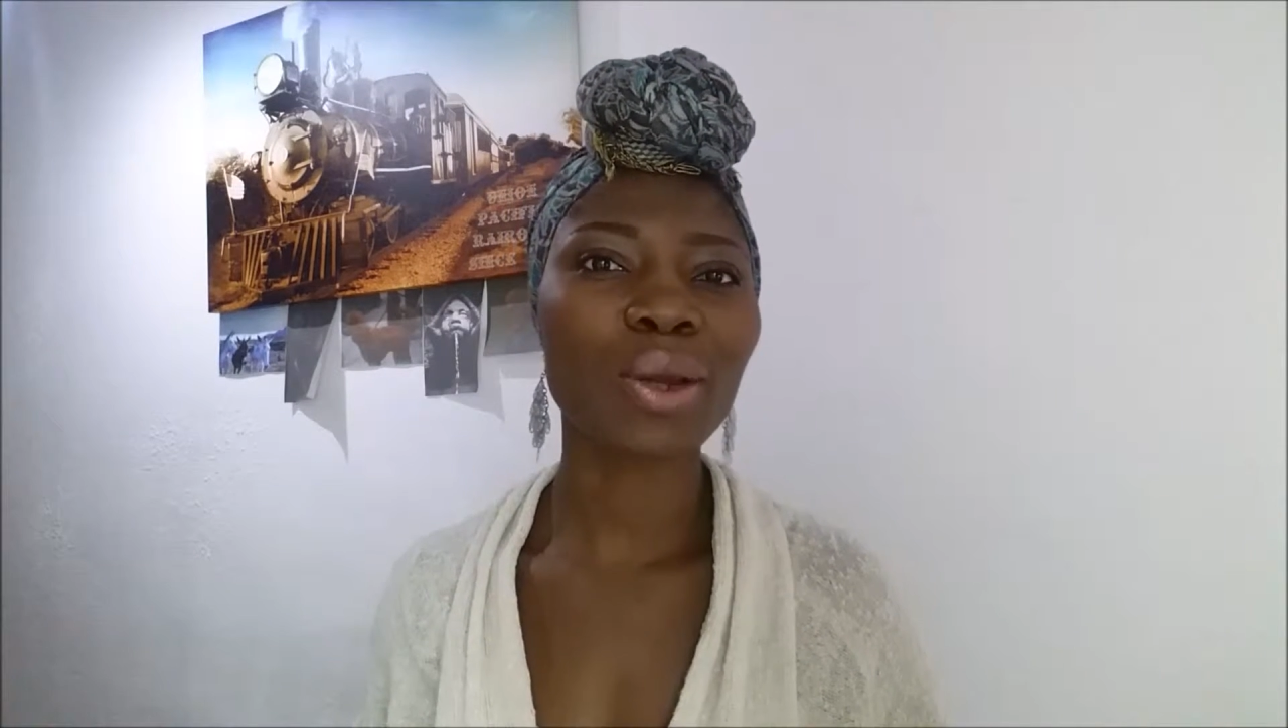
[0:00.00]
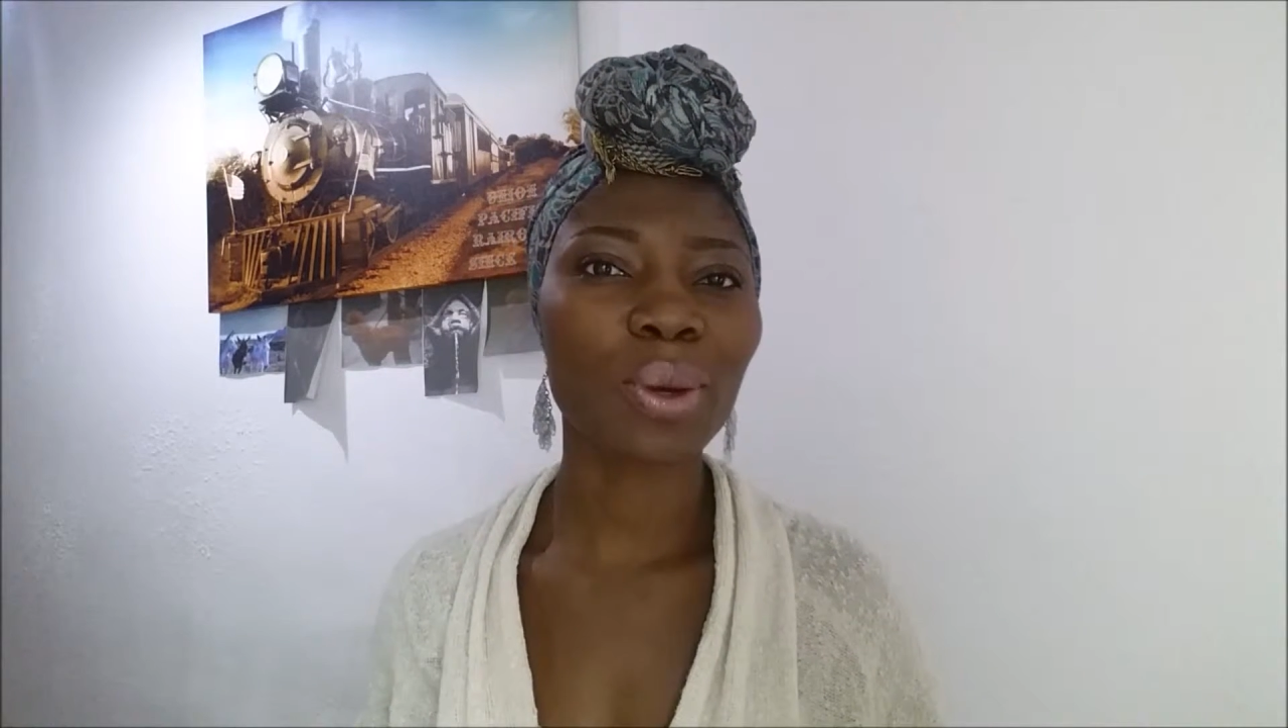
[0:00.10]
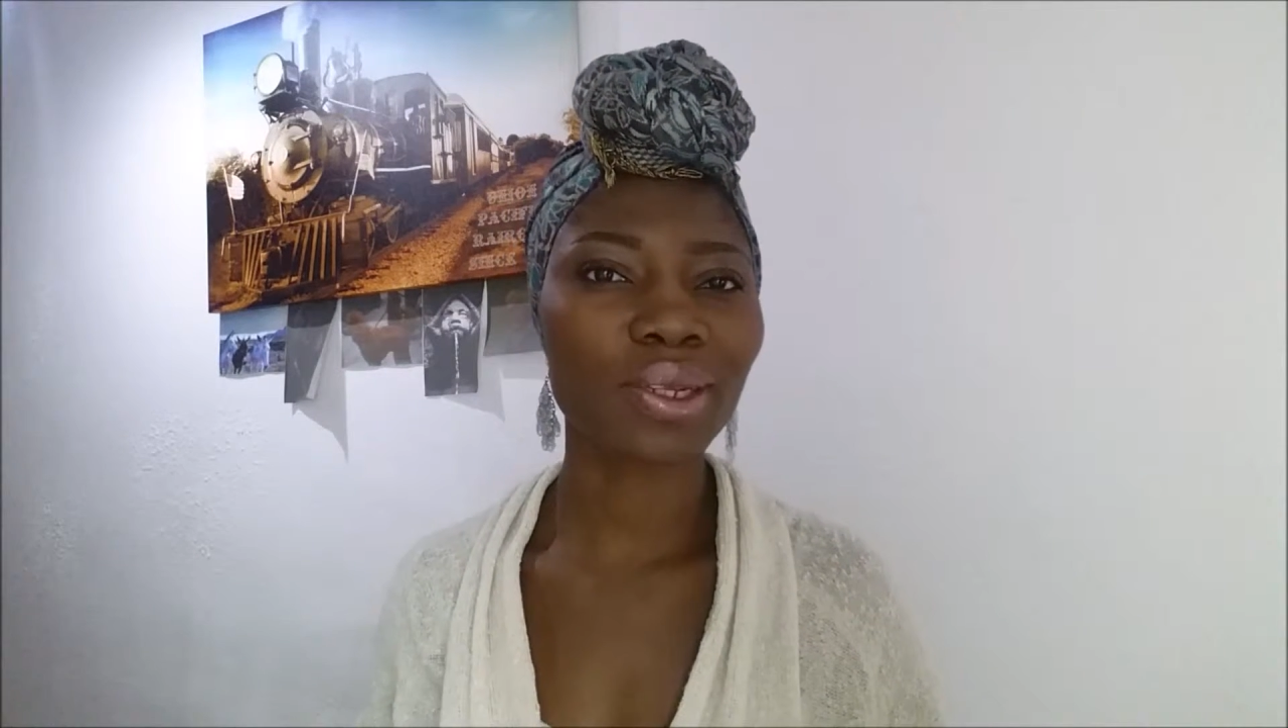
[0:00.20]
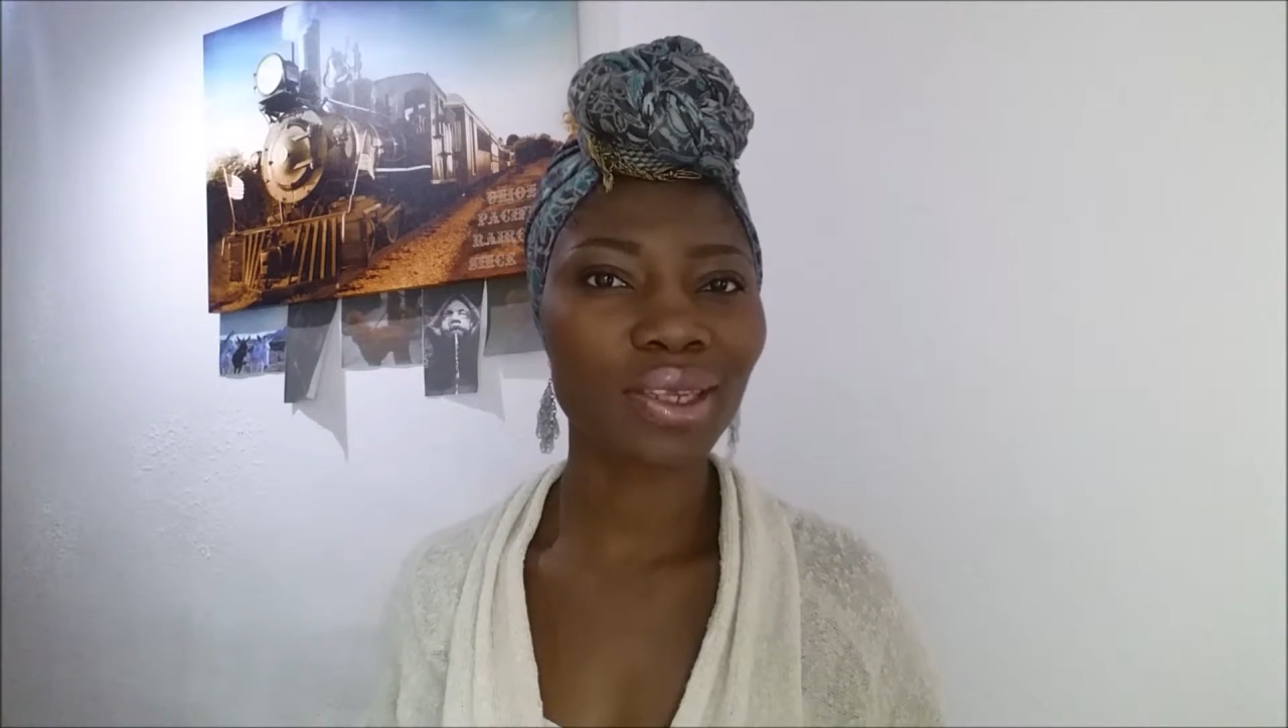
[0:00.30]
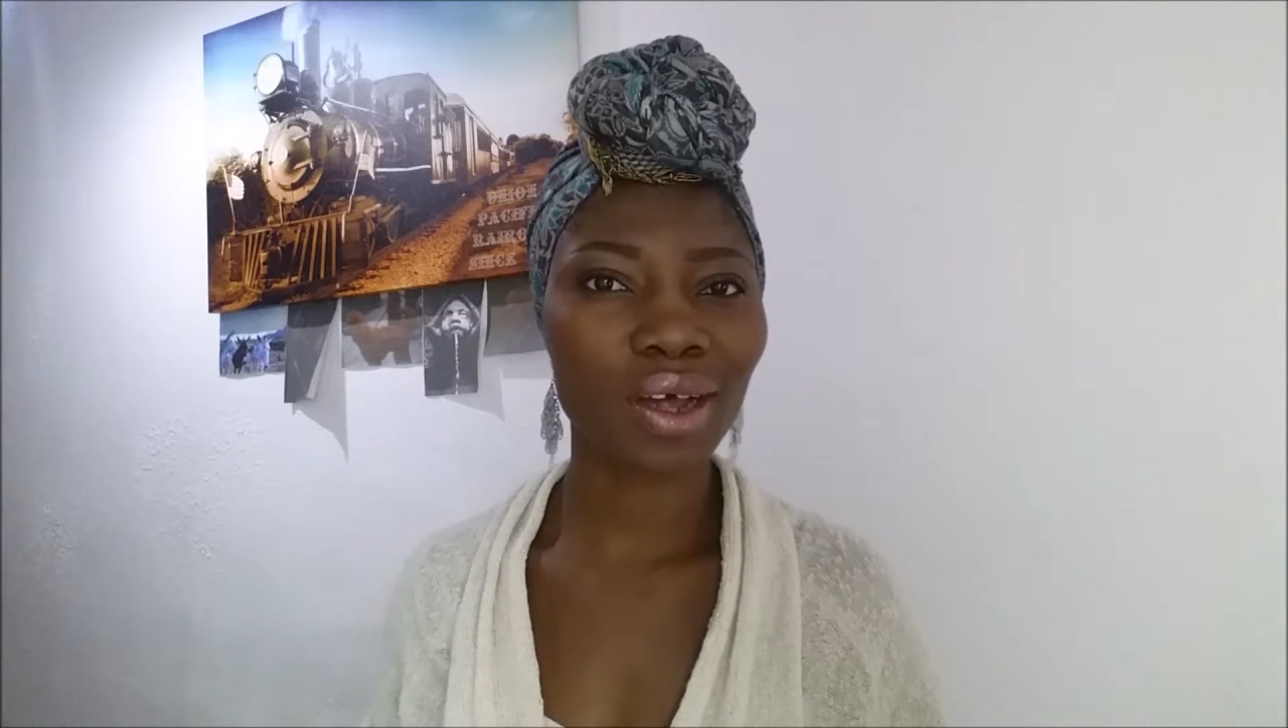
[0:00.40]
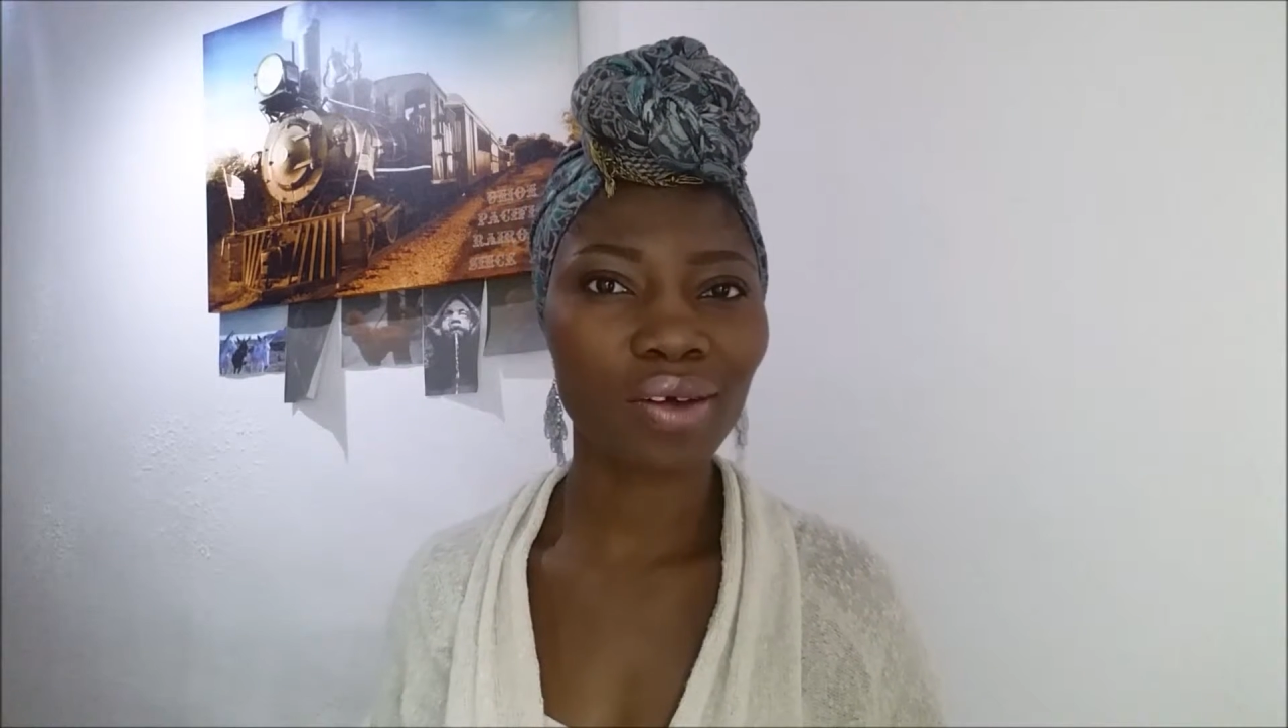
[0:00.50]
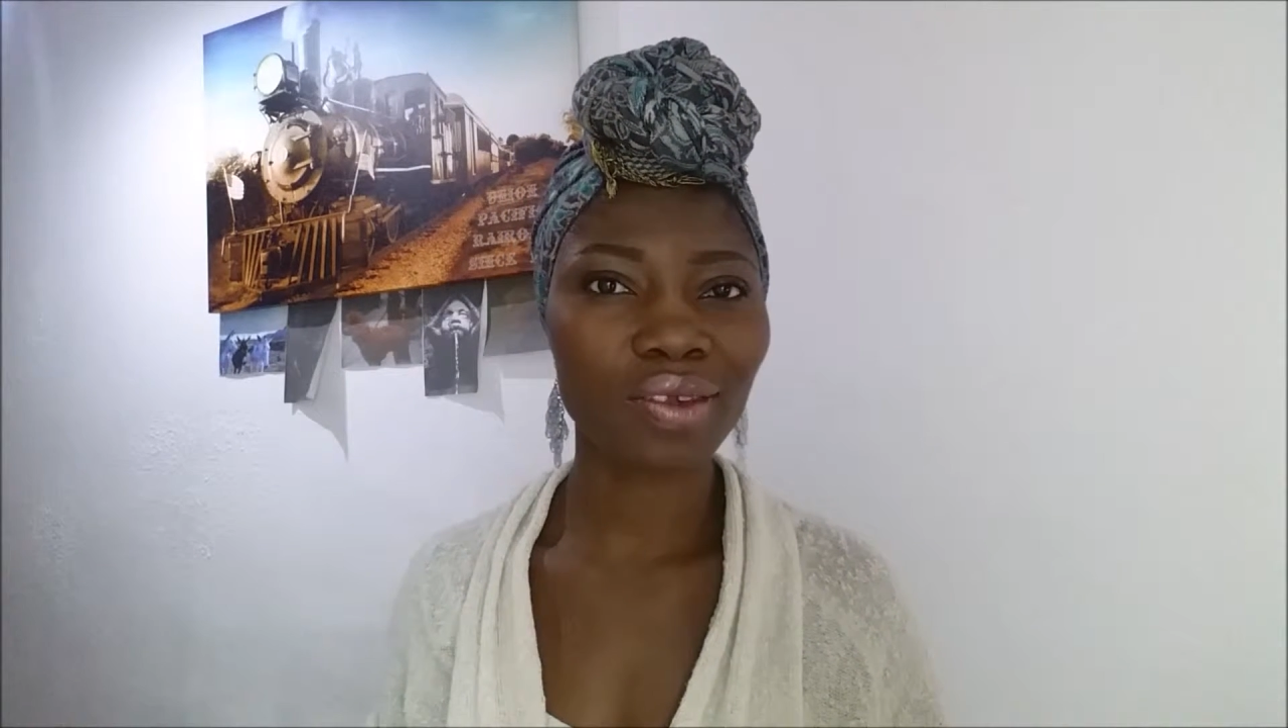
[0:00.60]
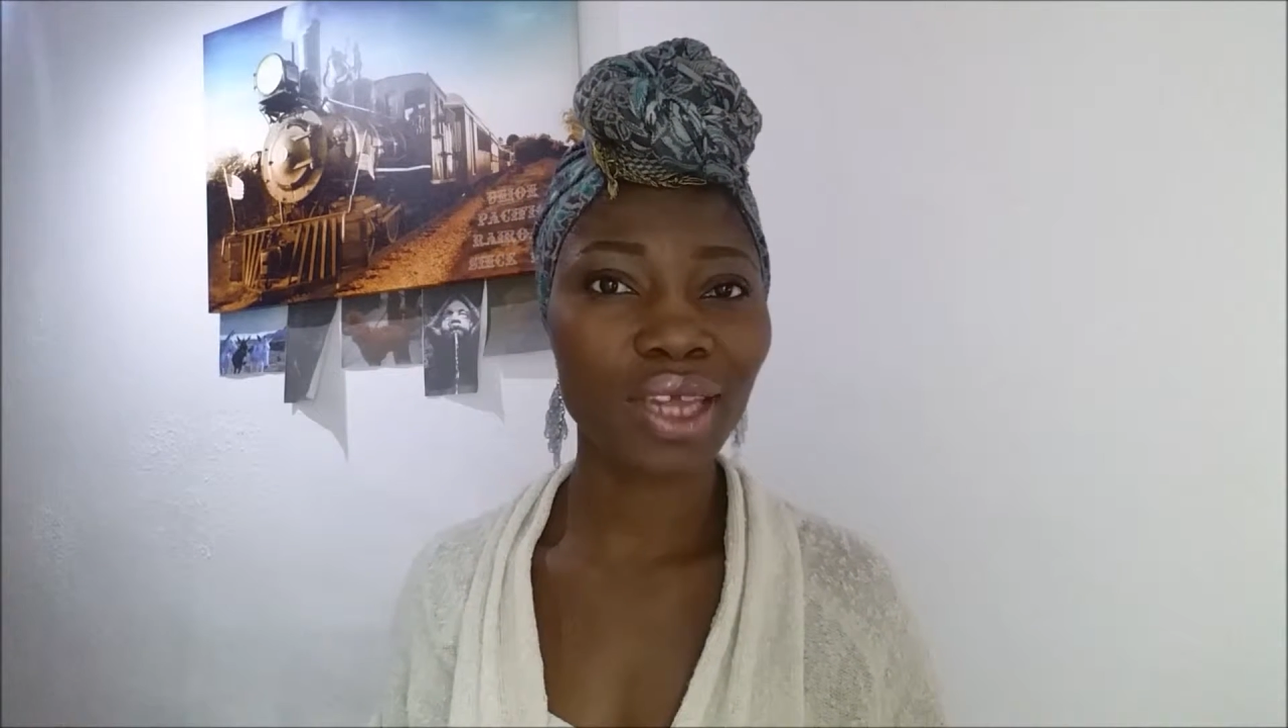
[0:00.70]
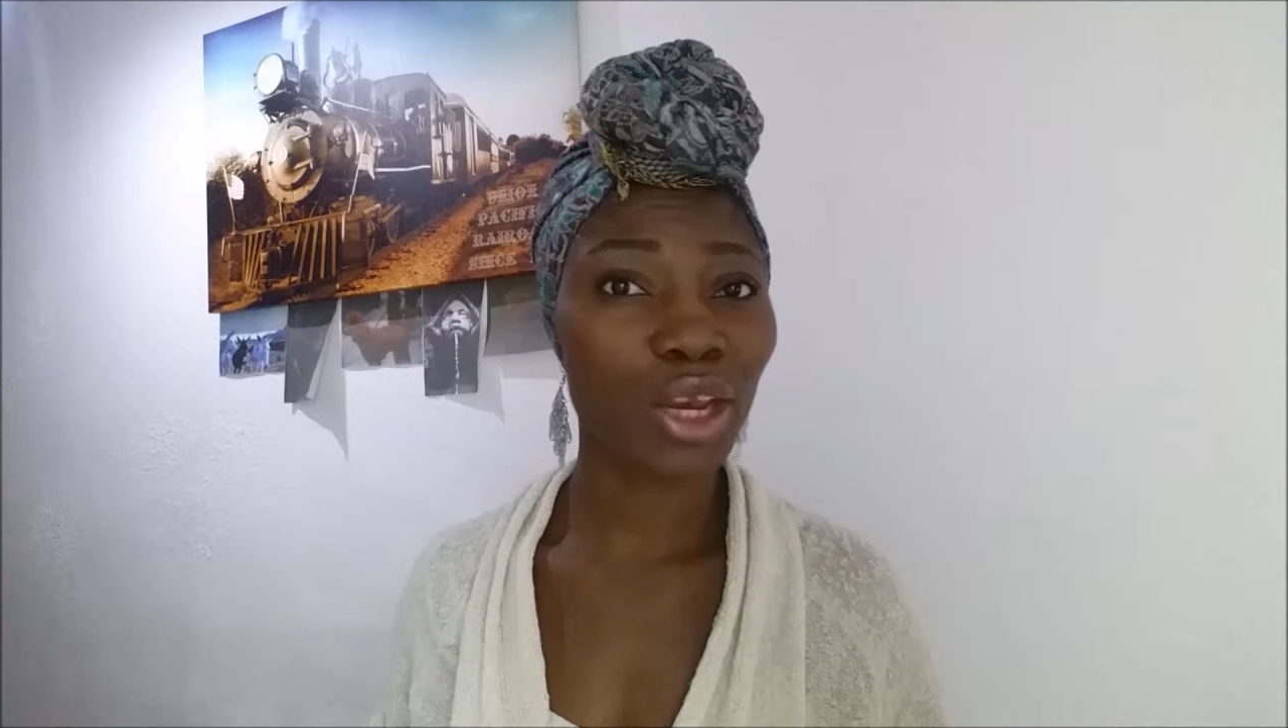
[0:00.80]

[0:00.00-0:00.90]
ourselves